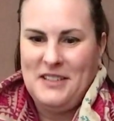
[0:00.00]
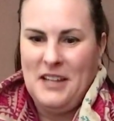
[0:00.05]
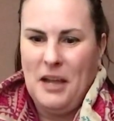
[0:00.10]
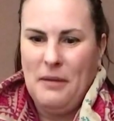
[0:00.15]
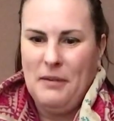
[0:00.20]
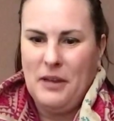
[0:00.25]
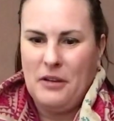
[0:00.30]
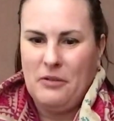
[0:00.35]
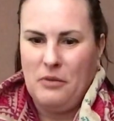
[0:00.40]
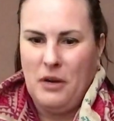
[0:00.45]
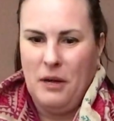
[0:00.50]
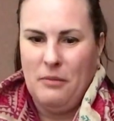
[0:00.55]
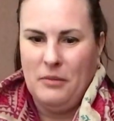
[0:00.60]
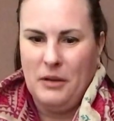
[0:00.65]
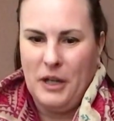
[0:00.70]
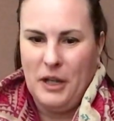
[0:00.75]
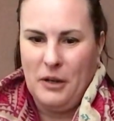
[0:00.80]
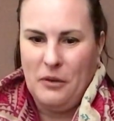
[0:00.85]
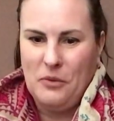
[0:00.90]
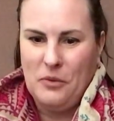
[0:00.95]
stomach
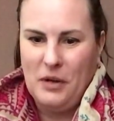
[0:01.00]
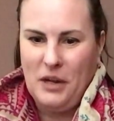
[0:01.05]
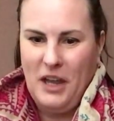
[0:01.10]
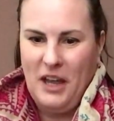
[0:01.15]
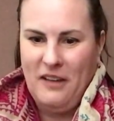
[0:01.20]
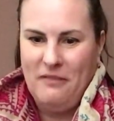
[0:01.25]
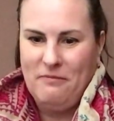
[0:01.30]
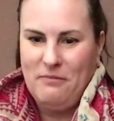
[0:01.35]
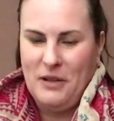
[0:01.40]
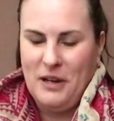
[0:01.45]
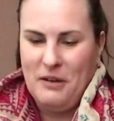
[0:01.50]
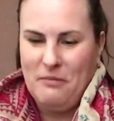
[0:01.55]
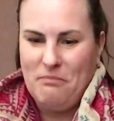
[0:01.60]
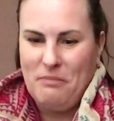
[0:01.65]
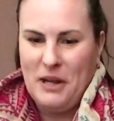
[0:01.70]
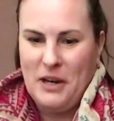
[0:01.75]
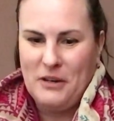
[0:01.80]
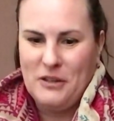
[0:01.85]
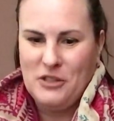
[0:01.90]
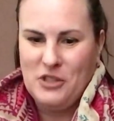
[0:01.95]
rumbling would have been a
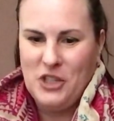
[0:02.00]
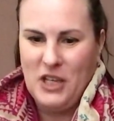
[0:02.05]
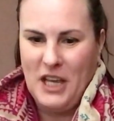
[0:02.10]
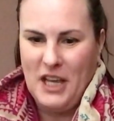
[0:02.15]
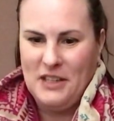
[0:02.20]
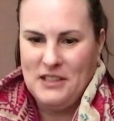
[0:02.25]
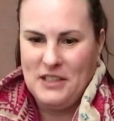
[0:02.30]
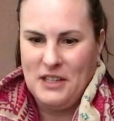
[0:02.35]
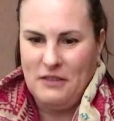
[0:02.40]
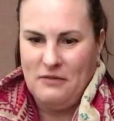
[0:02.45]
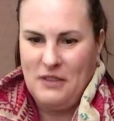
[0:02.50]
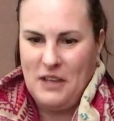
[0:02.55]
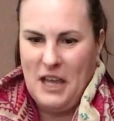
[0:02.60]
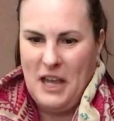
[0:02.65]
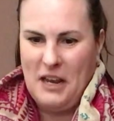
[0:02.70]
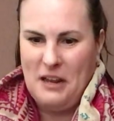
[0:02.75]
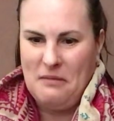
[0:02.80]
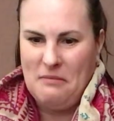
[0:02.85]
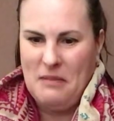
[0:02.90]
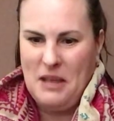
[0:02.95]
better chance of
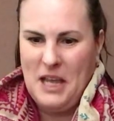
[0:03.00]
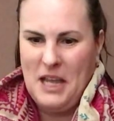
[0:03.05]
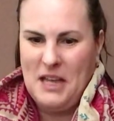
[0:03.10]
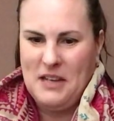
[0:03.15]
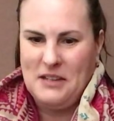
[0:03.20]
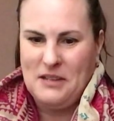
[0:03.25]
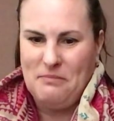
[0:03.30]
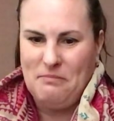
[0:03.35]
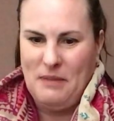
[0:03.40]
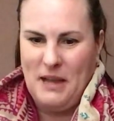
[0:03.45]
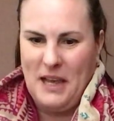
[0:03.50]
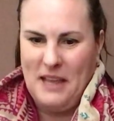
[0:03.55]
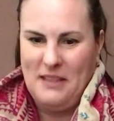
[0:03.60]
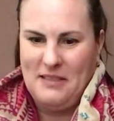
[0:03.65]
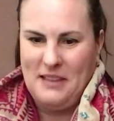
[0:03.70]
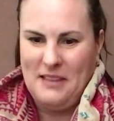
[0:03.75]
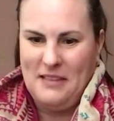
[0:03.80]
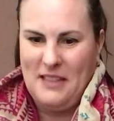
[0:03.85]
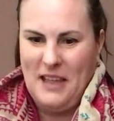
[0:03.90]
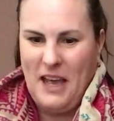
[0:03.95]
getting me into
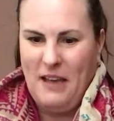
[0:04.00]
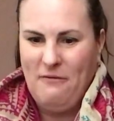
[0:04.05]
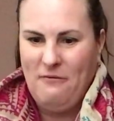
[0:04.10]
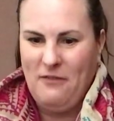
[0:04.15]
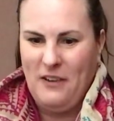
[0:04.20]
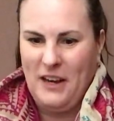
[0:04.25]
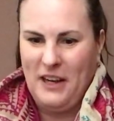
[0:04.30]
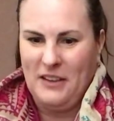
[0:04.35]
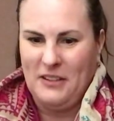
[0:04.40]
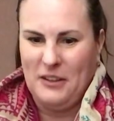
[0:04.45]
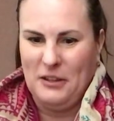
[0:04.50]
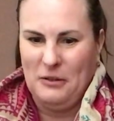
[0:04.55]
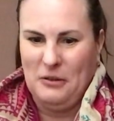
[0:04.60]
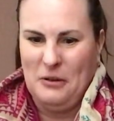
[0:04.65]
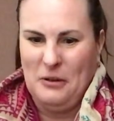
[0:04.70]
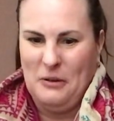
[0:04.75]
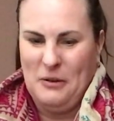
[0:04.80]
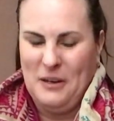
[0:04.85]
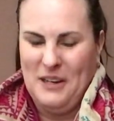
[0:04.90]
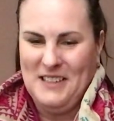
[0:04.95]
bed than that funny little
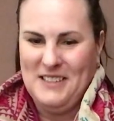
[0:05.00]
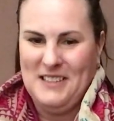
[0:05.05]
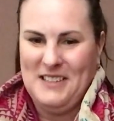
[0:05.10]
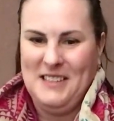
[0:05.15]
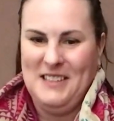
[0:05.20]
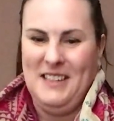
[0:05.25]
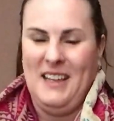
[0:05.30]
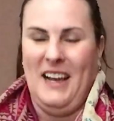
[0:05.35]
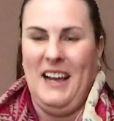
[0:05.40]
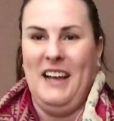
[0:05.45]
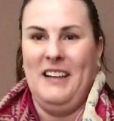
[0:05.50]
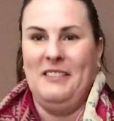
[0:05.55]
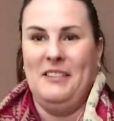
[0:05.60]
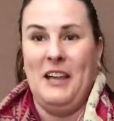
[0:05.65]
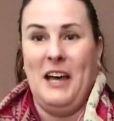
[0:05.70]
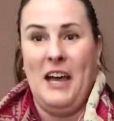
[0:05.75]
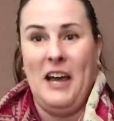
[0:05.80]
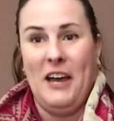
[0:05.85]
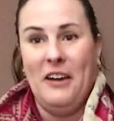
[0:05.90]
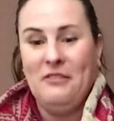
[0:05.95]
noise. I
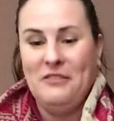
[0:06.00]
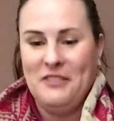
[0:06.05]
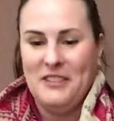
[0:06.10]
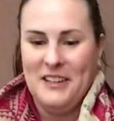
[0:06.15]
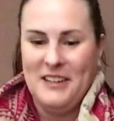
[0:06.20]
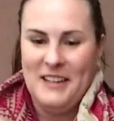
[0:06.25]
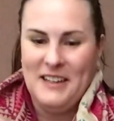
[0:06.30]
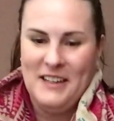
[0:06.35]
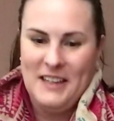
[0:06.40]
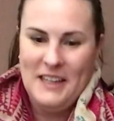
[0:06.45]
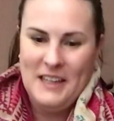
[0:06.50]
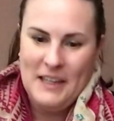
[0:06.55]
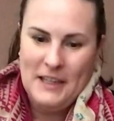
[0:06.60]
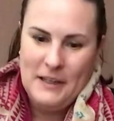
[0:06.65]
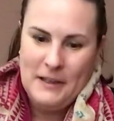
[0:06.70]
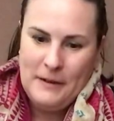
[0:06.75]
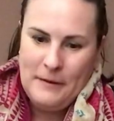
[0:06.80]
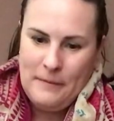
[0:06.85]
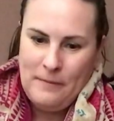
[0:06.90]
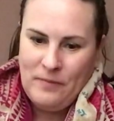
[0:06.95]
laughed.
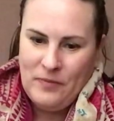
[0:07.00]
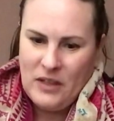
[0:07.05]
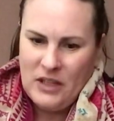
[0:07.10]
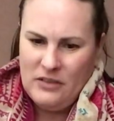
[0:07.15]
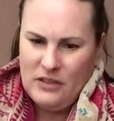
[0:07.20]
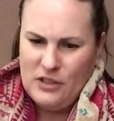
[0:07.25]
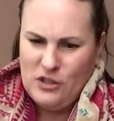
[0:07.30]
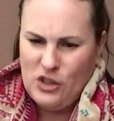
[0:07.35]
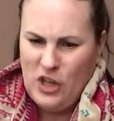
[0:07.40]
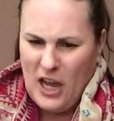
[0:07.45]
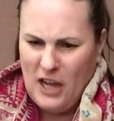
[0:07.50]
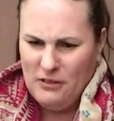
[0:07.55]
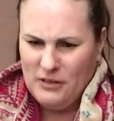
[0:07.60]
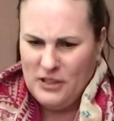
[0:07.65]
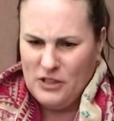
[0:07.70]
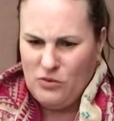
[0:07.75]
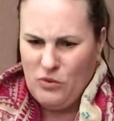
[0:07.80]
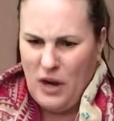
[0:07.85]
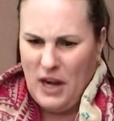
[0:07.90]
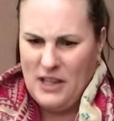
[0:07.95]
The child
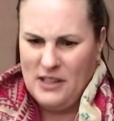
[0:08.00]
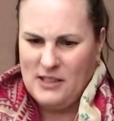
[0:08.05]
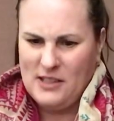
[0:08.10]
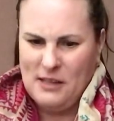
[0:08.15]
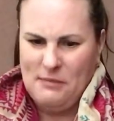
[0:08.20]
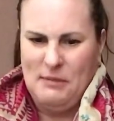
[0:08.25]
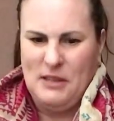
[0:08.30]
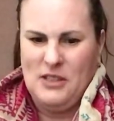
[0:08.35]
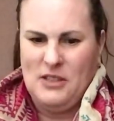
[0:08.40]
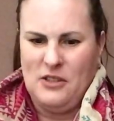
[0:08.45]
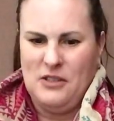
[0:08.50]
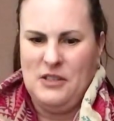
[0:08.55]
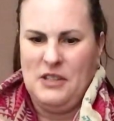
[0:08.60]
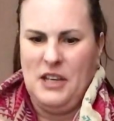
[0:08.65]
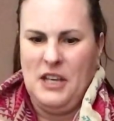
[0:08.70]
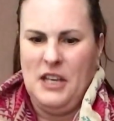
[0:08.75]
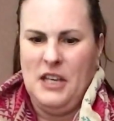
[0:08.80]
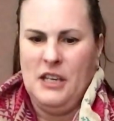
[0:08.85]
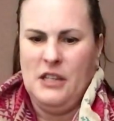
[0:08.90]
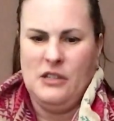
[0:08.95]
is right, said Mr.
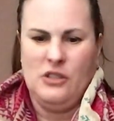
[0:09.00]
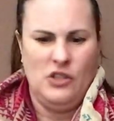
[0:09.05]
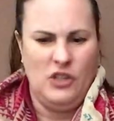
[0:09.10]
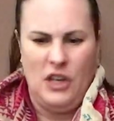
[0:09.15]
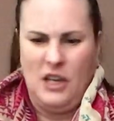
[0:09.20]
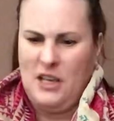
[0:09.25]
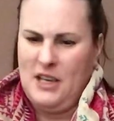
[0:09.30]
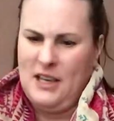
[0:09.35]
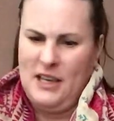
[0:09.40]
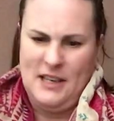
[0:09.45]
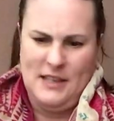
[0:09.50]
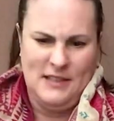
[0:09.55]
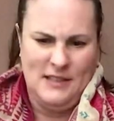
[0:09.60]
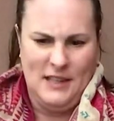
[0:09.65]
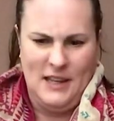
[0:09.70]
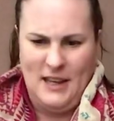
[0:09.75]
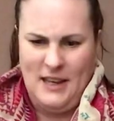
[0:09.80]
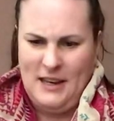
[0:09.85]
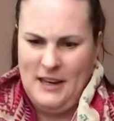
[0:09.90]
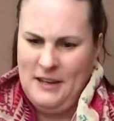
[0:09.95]
Z, shaking his
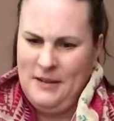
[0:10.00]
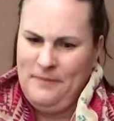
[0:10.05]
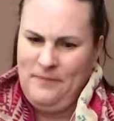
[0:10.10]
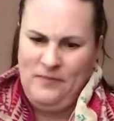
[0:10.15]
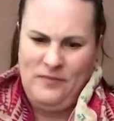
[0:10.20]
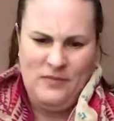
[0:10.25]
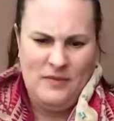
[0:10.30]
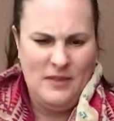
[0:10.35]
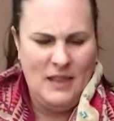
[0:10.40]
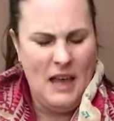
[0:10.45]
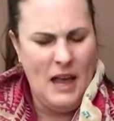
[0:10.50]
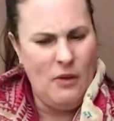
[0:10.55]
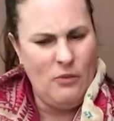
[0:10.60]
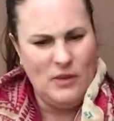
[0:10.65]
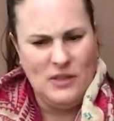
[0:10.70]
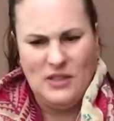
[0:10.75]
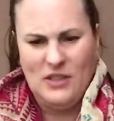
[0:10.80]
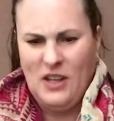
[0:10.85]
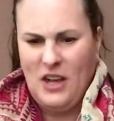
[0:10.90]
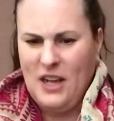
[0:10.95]
head. That
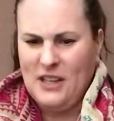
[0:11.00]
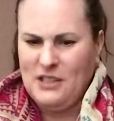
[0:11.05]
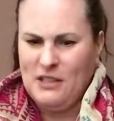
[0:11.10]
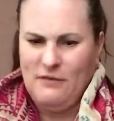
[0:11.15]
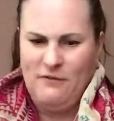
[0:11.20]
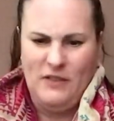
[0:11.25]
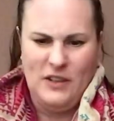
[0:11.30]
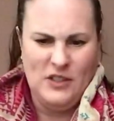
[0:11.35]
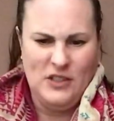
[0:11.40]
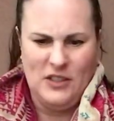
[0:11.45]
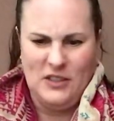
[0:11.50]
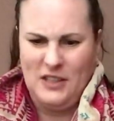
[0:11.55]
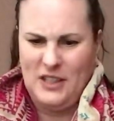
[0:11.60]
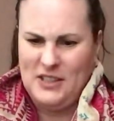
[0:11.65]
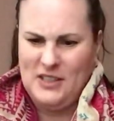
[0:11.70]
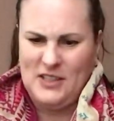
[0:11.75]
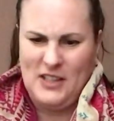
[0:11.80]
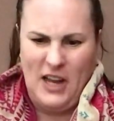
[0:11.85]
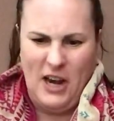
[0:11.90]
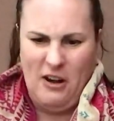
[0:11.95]
was not sufficiently
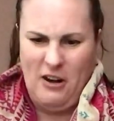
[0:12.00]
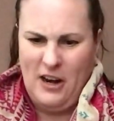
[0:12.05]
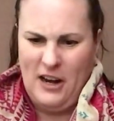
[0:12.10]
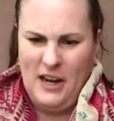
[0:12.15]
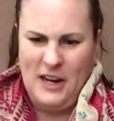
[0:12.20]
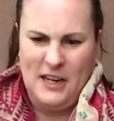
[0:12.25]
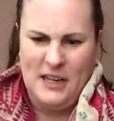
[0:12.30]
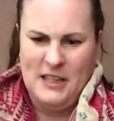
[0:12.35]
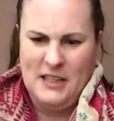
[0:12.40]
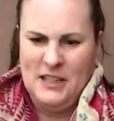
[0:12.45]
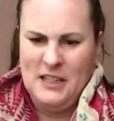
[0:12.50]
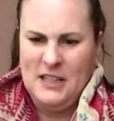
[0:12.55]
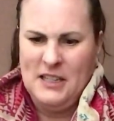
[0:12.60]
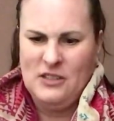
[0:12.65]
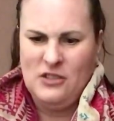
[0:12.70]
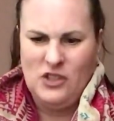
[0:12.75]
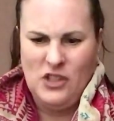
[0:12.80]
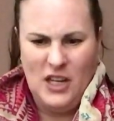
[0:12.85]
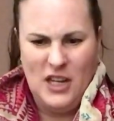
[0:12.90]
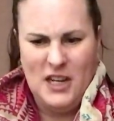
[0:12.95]
scary.
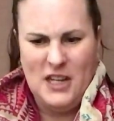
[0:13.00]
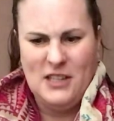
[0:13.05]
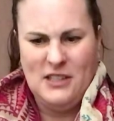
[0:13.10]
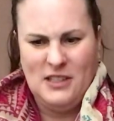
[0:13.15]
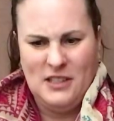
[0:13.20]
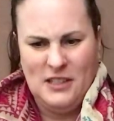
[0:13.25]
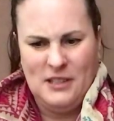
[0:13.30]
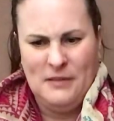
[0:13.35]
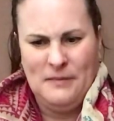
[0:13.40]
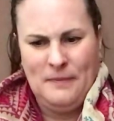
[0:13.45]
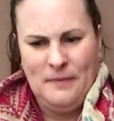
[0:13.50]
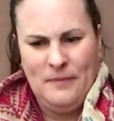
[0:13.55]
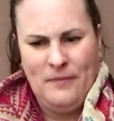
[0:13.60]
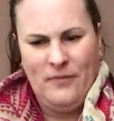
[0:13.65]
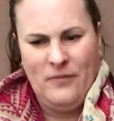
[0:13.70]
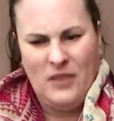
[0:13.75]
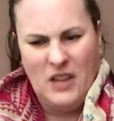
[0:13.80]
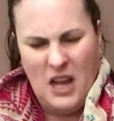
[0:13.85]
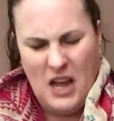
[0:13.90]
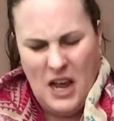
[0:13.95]
Genius,
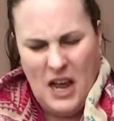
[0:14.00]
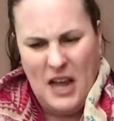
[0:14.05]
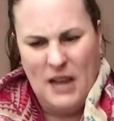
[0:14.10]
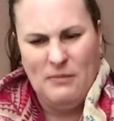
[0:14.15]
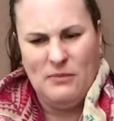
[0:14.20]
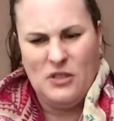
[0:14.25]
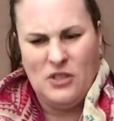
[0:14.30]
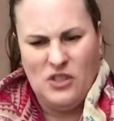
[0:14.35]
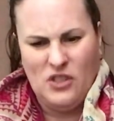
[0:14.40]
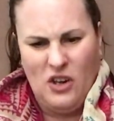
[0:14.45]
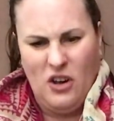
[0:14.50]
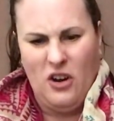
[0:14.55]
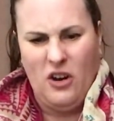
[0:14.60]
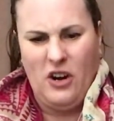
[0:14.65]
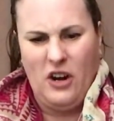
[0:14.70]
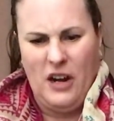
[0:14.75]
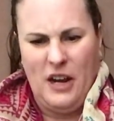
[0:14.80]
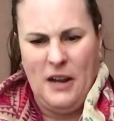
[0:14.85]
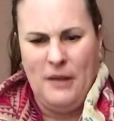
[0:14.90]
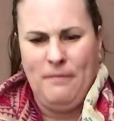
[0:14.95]
I'm
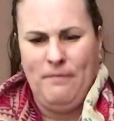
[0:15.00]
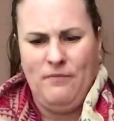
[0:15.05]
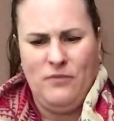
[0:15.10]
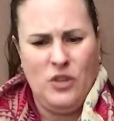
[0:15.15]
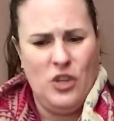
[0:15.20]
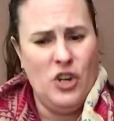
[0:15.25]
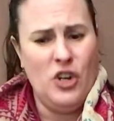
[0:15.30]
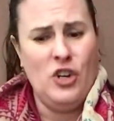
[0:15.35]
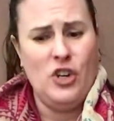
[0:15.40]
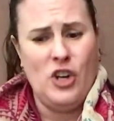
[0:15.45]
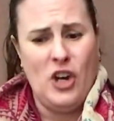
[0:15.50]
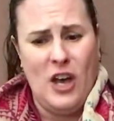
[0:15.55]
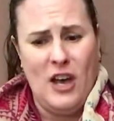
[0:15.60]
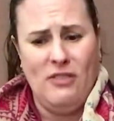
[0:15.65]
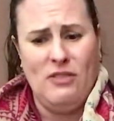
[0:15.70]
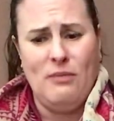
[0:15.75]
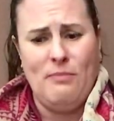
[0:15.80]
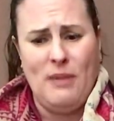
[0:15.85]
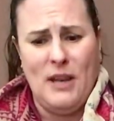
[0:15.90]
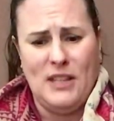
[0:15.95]
sorry. You're
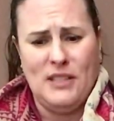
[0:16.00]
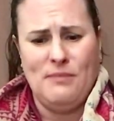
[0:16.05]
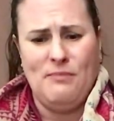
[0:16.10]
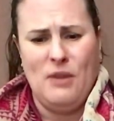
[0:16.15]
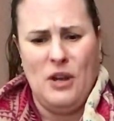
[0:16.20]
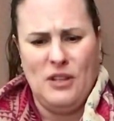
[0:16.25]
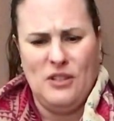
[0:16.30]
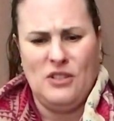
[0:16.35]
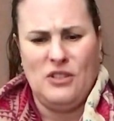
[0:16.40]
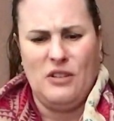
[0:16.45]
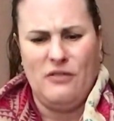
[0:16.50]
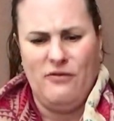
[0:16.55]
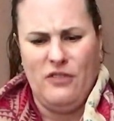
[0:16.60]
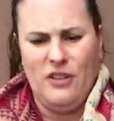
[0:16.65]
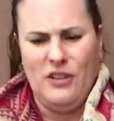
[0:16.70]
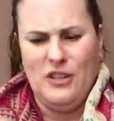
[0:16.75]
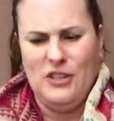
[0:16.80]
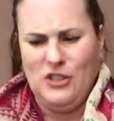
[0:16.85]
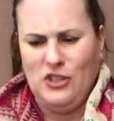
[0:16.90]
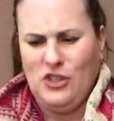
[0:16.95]
not the best monster
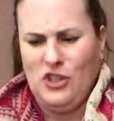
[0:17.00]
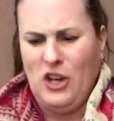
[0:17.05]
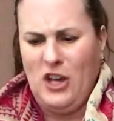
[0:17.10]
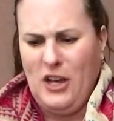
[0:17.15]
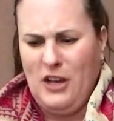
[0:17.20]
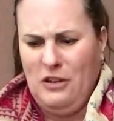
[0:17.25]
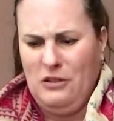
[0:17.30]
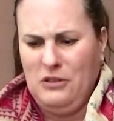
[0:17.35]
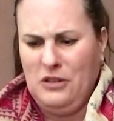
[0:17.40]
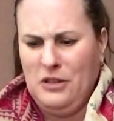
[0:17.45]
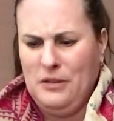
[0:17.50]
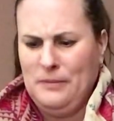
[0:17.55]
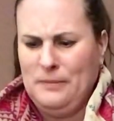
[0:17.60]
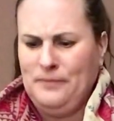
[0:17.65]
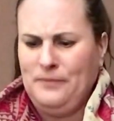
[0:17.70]
for this child.